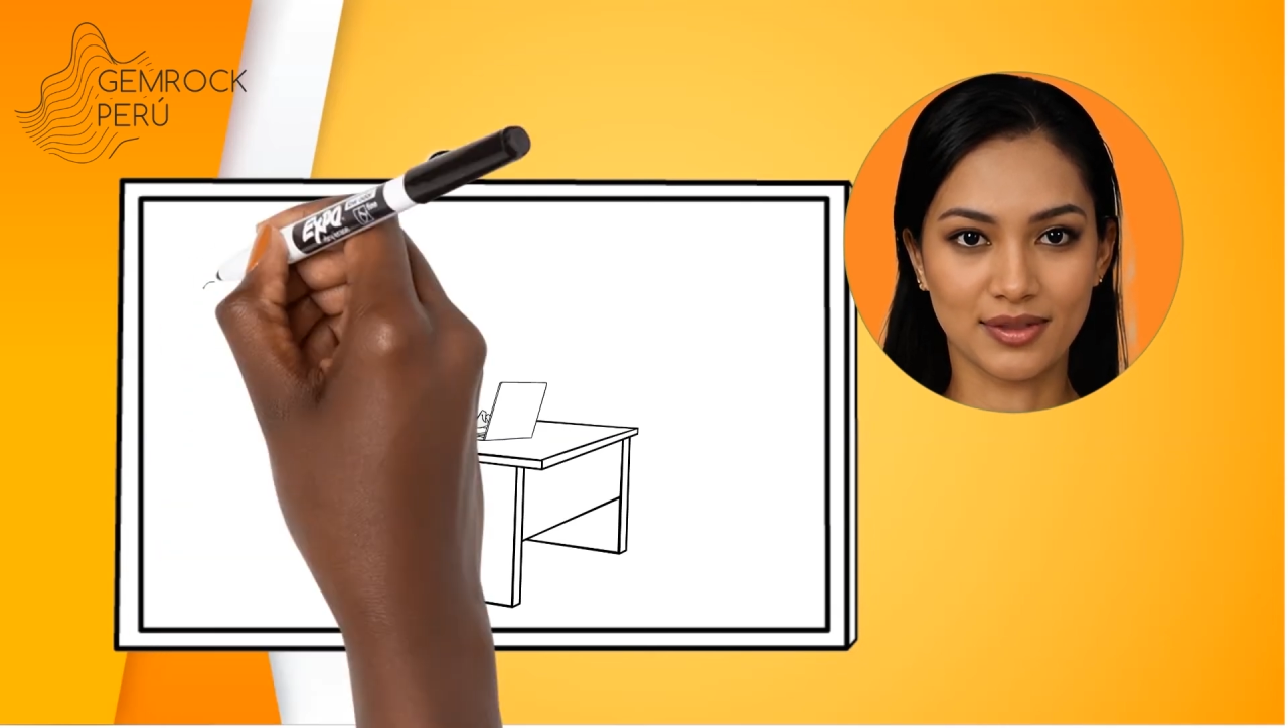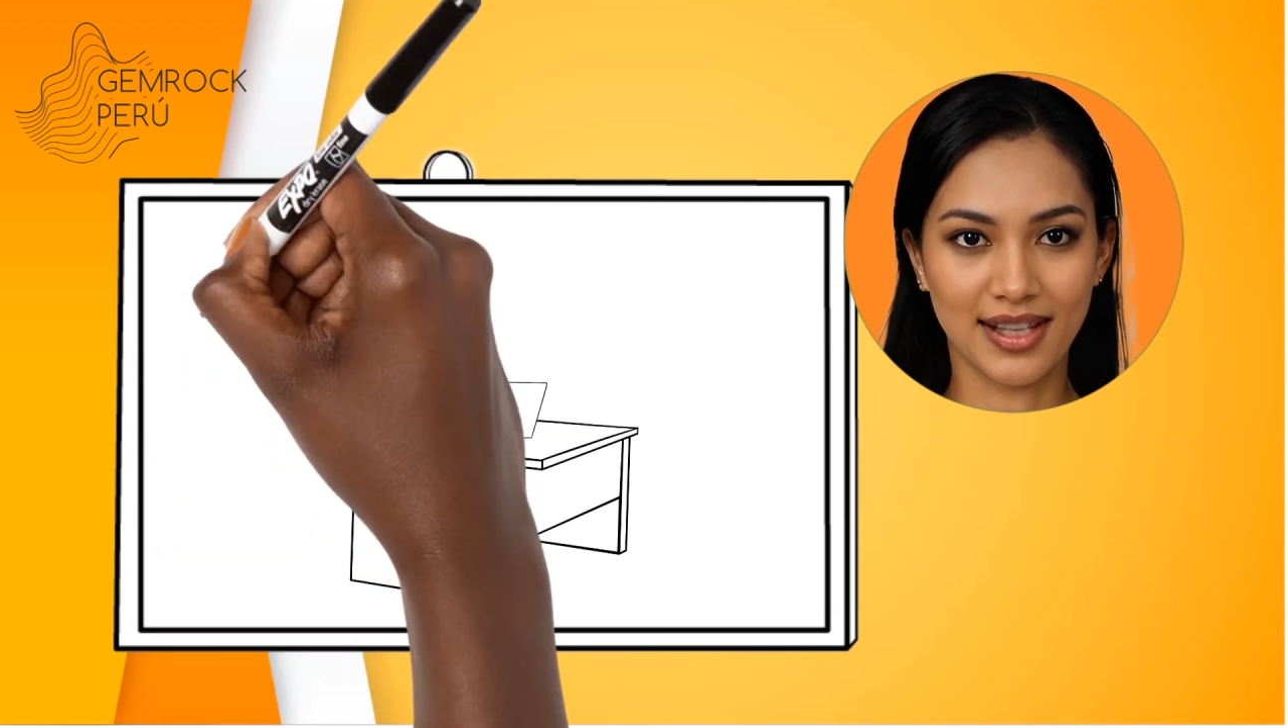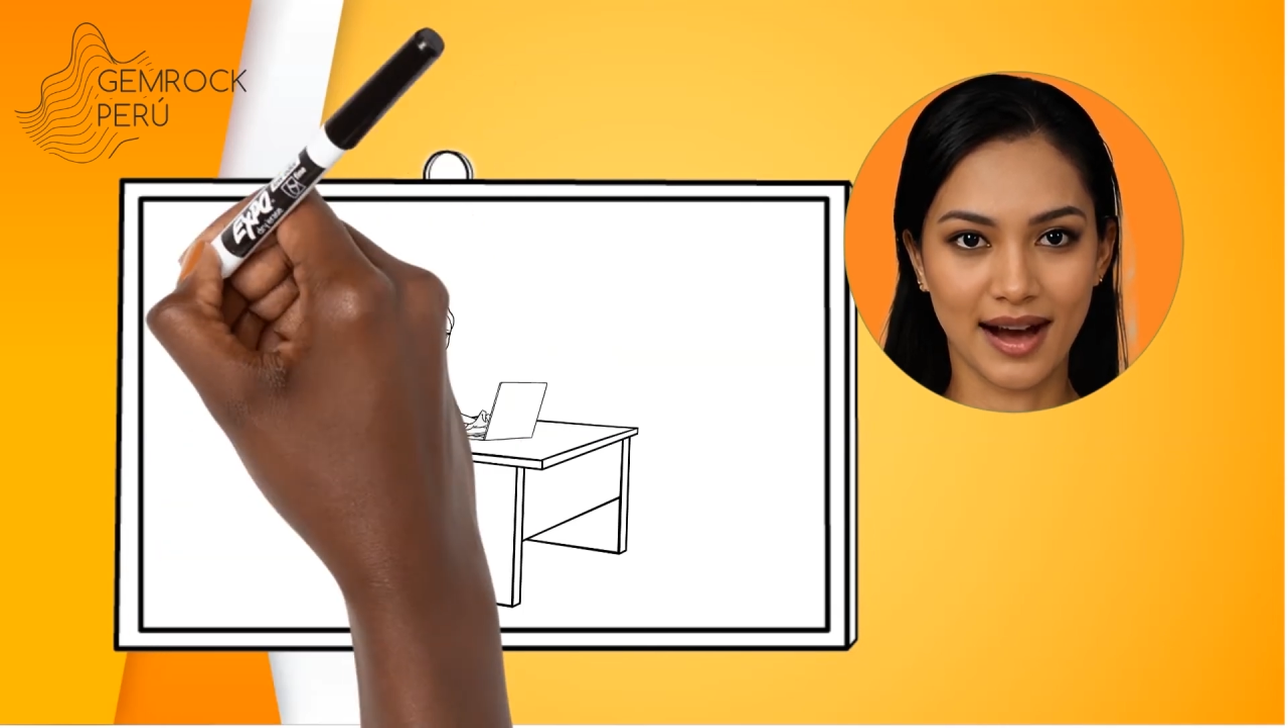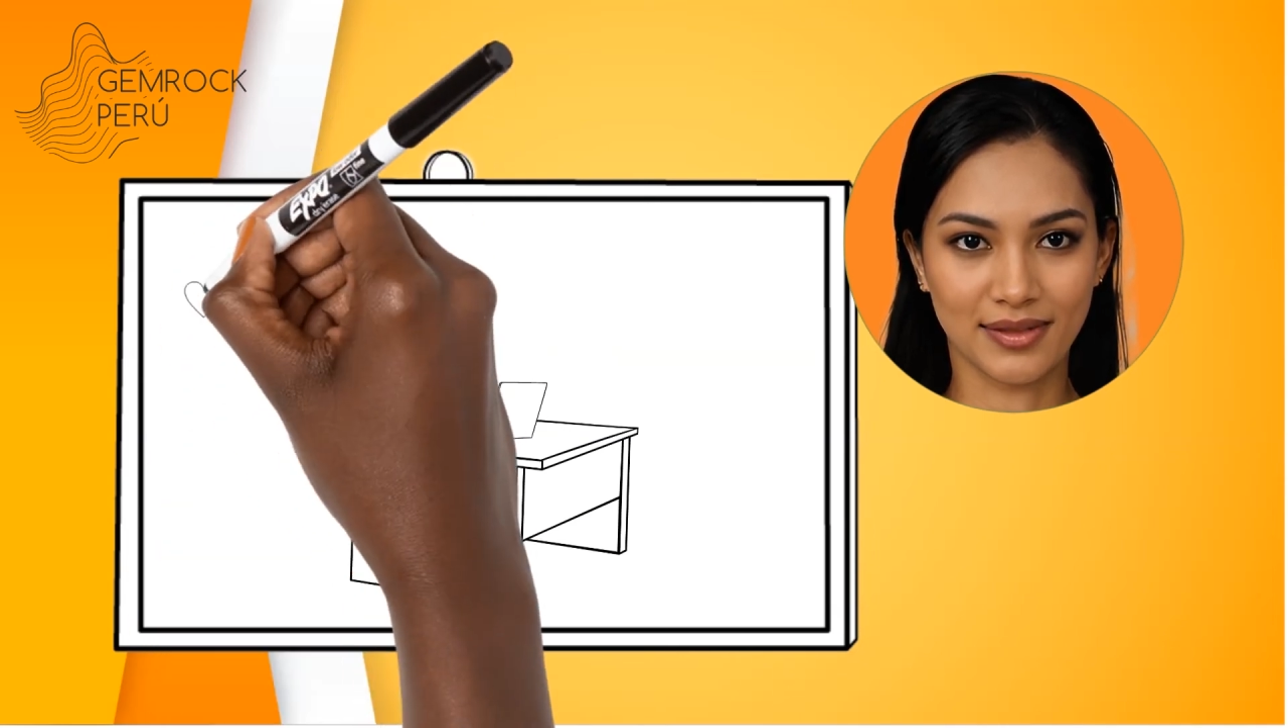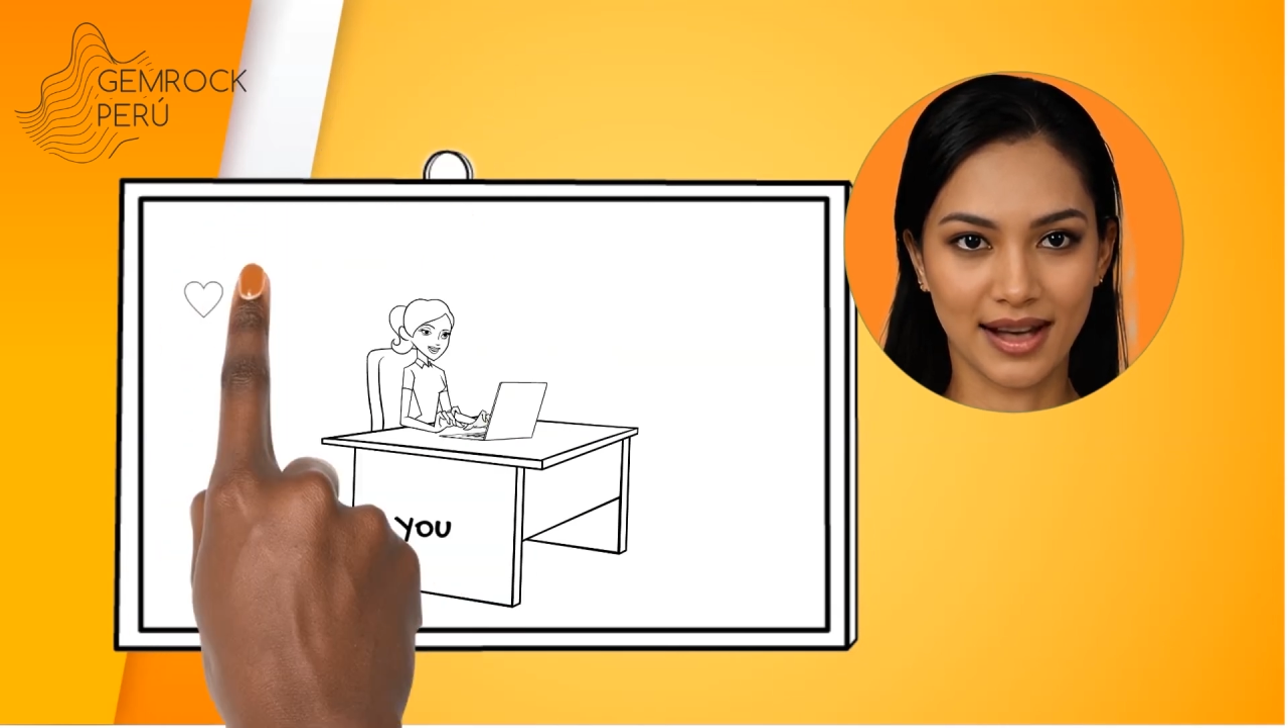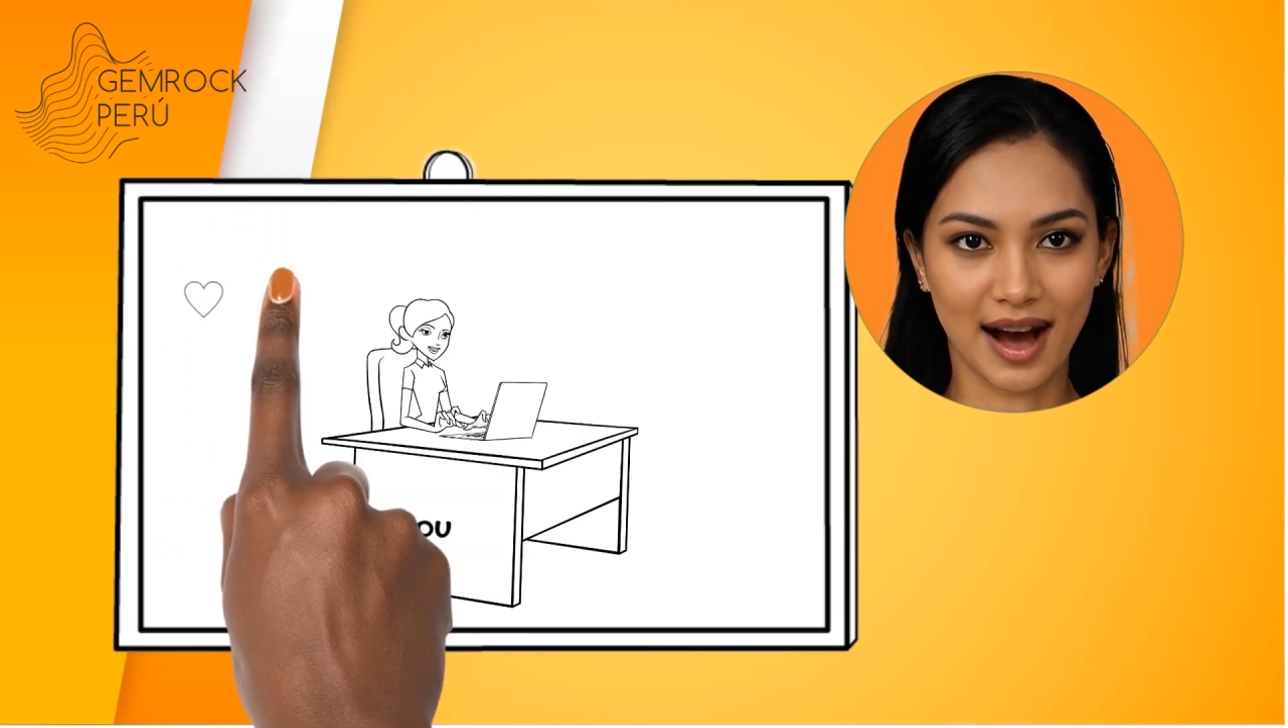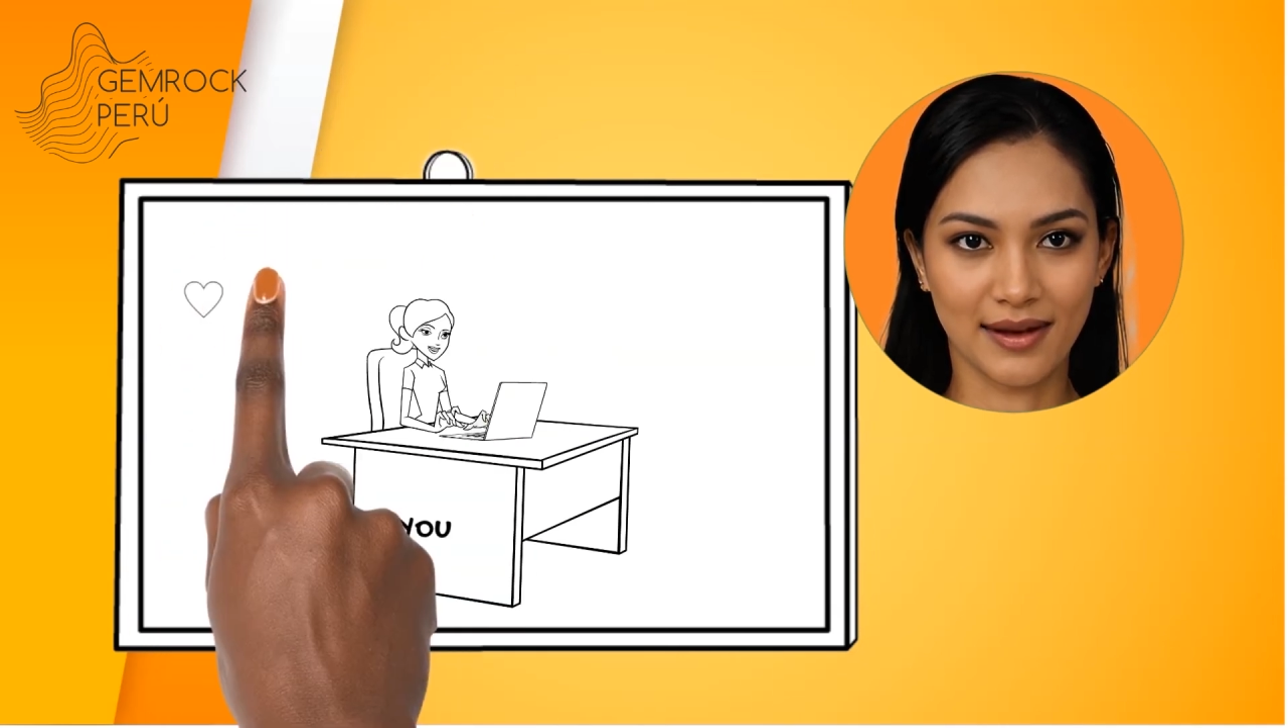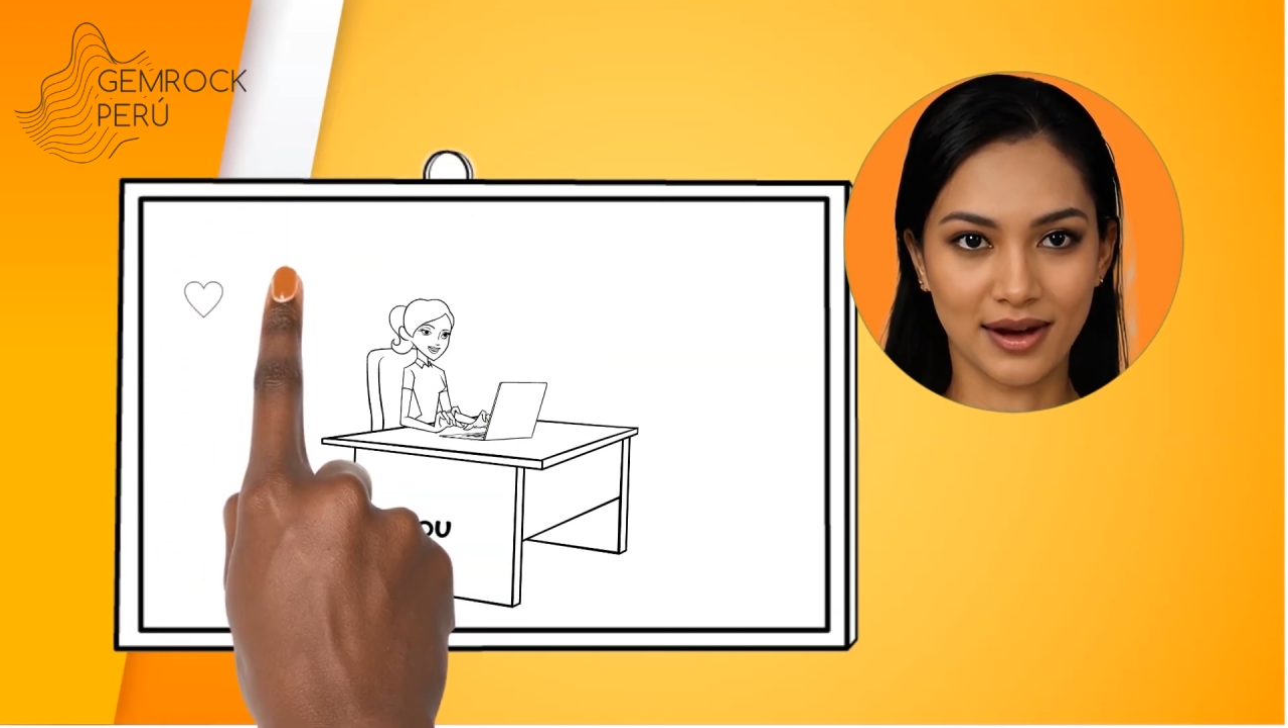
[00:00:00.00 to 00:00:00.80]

exactly how